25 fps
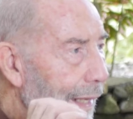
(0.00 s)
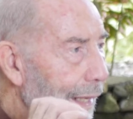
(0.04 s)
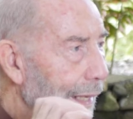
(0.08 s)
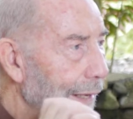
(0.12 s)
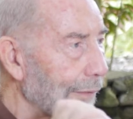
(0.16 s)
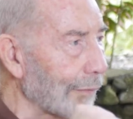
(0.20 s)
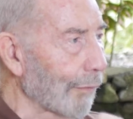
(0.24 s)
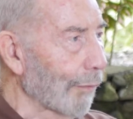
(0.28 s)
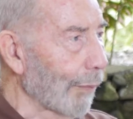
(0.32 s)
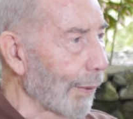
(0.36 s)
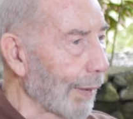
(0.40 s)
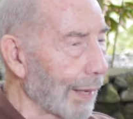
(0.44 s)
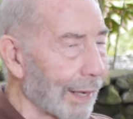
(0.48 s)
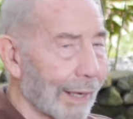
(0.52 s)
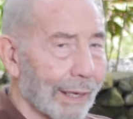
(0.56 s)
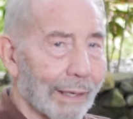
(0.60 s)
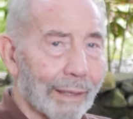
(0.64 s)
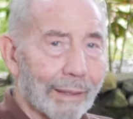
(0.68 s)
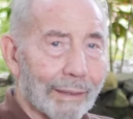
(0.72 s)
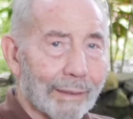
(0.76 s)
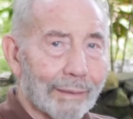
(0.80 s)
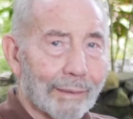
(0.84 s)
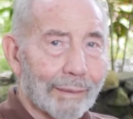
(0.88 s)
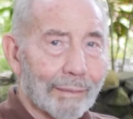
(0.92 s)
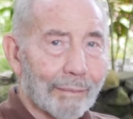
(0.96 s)
if we're
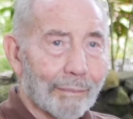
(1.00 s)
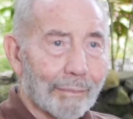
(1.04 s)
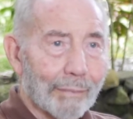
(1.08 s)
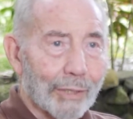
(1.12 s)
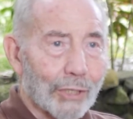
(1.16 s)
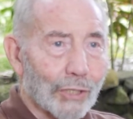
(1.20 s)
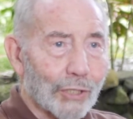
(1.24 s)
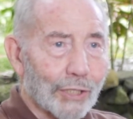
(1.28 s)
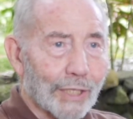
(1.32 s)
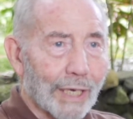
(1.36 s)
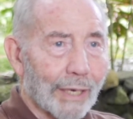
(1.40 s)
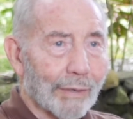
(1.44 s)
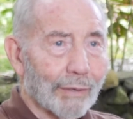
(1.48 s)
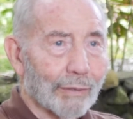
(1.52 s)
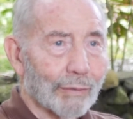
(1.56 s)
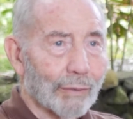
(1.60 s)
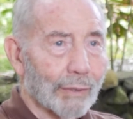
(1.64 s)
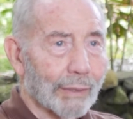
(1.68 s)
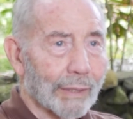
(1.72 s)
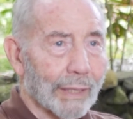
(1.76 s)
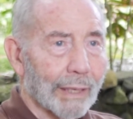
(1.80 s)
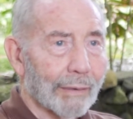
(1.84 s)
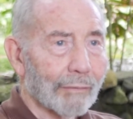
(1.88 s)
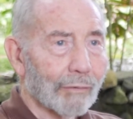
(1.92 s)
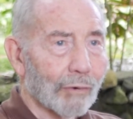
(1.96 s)
missionaries, we
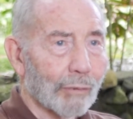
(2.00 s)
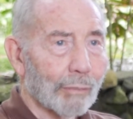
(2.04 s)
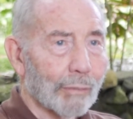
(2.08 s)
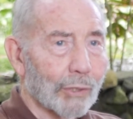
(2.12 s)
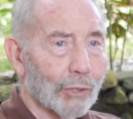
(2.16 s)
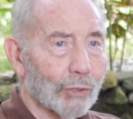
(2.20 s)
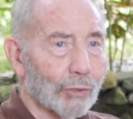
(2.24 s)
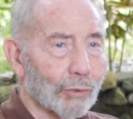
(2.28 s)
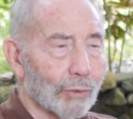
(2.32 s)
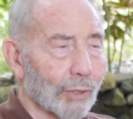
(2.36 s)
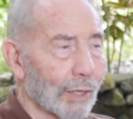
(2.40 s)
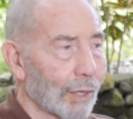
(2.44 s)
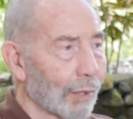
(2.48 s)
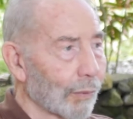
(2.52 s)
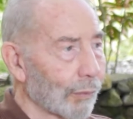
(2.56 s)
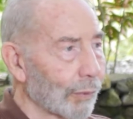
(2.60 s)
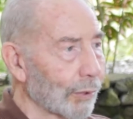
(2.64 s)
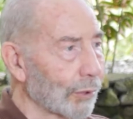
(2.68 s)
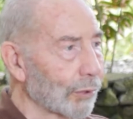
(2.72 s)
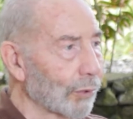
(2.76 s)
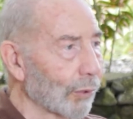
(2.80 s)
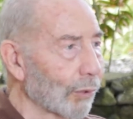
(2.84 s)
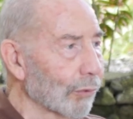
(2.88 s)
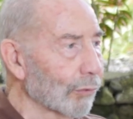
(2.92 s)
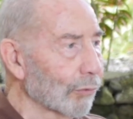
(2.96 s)
came from a mission, we
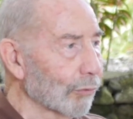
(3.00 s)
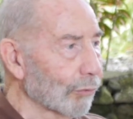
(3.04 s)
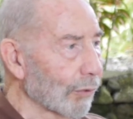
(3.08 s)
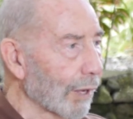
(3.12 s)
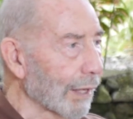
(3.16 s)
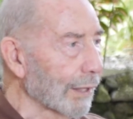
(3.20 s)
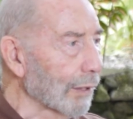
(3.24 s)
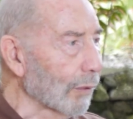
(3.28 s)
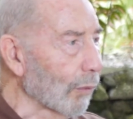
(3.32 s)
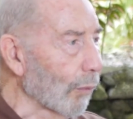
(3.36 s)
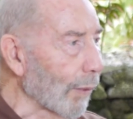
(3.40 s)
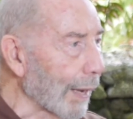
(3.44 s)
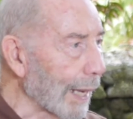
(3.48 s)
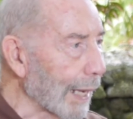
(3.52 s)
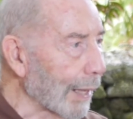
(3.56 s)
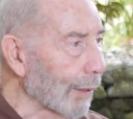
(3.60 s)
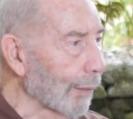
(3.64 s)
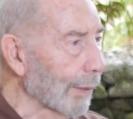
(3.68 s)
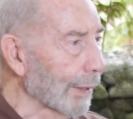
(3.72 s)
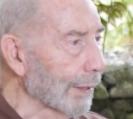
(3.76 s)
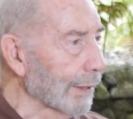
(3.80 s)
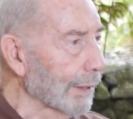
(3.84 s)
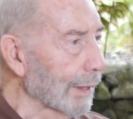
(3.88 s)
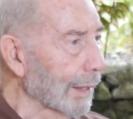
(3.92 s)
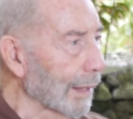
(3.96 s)
don't run away
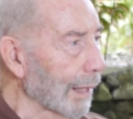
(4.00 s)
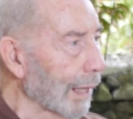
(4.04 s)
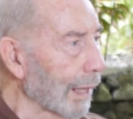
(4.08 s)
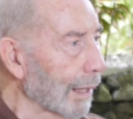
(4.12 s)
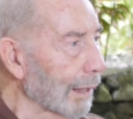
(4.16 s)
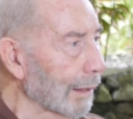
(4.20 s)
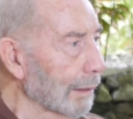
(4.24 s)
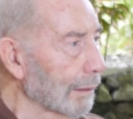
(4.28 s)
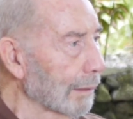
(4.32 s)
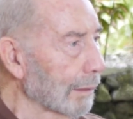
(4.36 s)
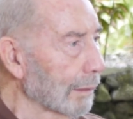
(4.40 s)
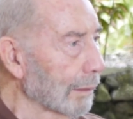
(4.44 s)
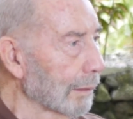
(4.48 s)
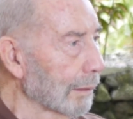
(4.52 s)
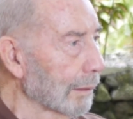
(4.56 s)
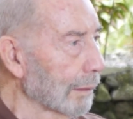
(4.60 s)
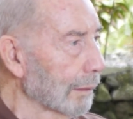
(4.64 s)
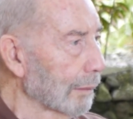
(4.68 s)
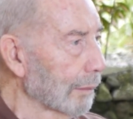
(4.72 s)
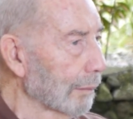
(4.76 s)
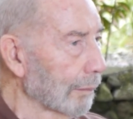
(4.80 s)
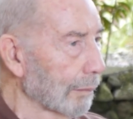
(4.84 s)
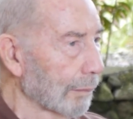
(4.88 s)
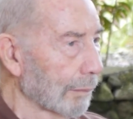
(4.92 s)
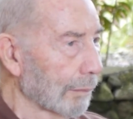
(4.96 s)
when
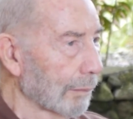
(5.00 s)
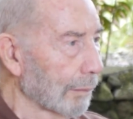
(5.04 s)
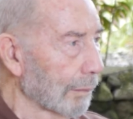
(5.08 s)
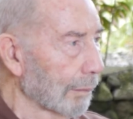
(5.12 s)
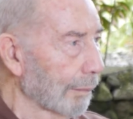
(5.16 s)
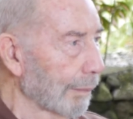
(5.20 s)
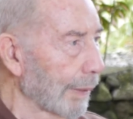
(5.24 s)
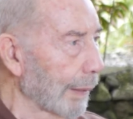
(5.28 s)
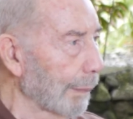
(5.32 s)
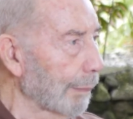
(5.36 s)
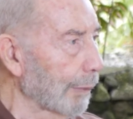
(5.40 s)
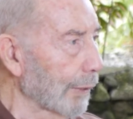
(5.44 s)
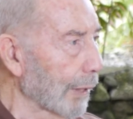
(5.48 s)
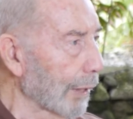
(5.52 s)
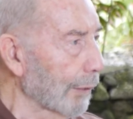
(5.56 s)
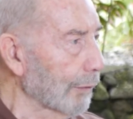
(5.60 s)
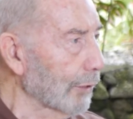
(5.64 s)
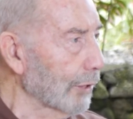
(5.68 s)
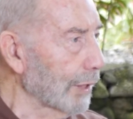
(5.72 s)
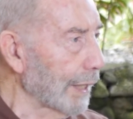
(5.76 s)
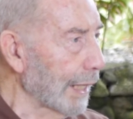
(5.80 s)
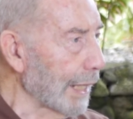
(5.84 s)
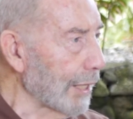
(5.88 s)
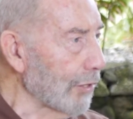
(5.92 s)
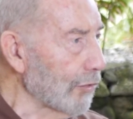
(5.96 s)
people are in
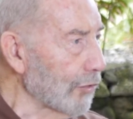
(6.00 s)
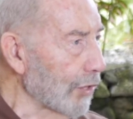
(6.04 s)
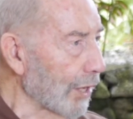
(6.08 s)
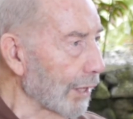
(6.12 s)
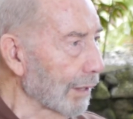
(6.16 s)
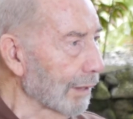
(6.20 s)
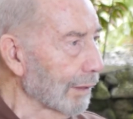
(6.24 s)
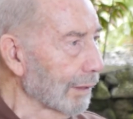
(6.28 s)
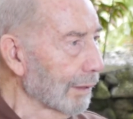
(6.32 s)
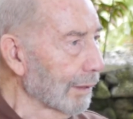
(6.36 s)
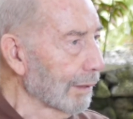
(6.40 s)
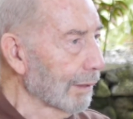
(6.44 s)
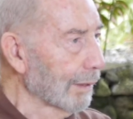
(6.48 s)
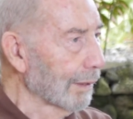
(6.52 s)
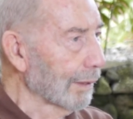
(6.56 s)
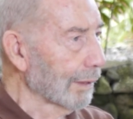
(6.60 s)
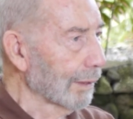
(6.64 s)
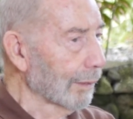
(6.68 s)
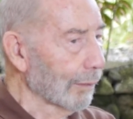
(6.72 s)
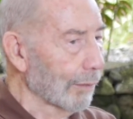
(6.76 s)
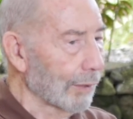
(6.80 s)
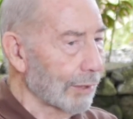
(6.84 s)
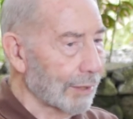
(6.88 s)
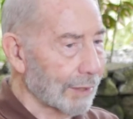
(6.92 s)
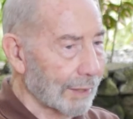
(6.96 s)
danger.
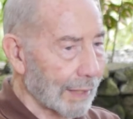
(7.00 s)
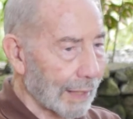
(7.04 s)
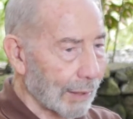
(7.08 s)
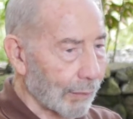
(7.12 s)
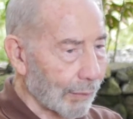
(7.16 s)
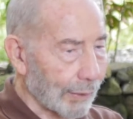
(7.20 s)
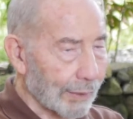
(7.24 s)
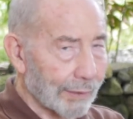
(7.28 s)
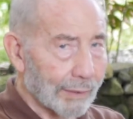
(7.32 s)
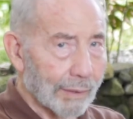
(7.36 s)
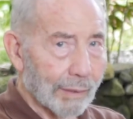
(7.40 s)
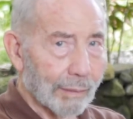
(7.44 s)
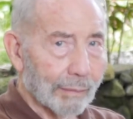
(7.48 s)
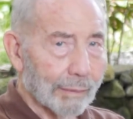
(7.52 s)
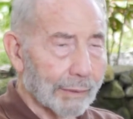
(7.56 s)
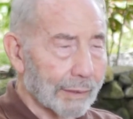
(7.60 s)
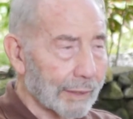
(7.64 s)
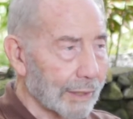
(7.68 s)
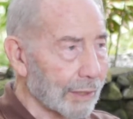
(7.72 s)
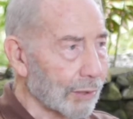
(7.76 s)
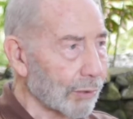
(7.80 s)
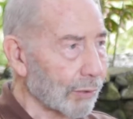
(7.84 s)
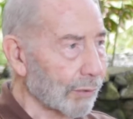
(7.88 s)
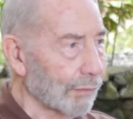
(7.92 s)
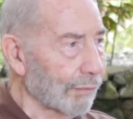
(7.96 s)
We stay with them. And
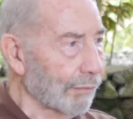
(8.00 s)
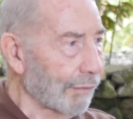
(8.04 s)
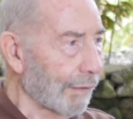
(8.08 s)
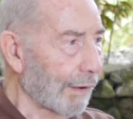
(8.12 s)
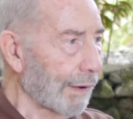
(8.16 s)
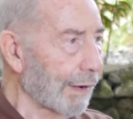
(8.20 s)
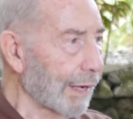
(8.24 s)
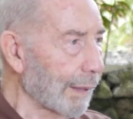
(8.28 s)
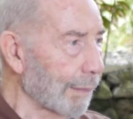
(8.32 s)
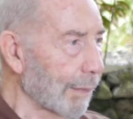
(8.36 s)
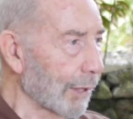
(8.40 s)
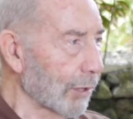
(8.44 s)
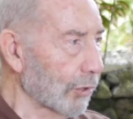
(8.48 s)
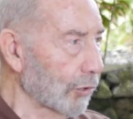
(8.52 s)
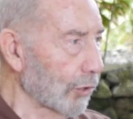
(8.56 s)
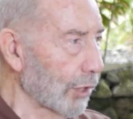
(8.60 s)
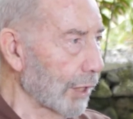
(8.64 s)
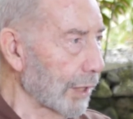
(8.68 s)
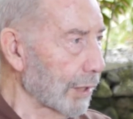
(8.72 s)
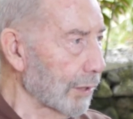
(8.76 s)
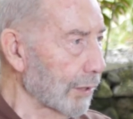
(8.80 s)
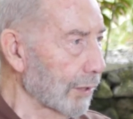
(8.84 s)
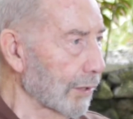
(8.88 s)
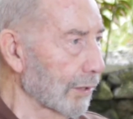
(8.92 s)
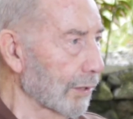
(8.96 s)
this is very much
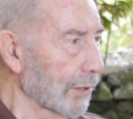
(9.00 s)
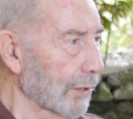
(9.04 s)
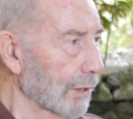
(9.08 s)
his.